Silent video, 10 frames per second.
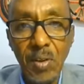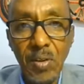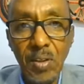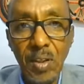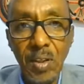a
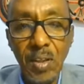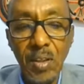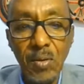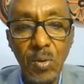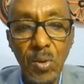doctor
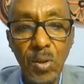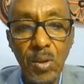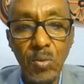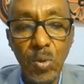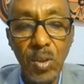who
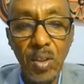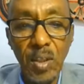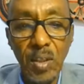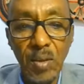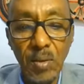is
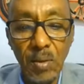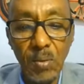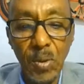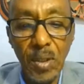working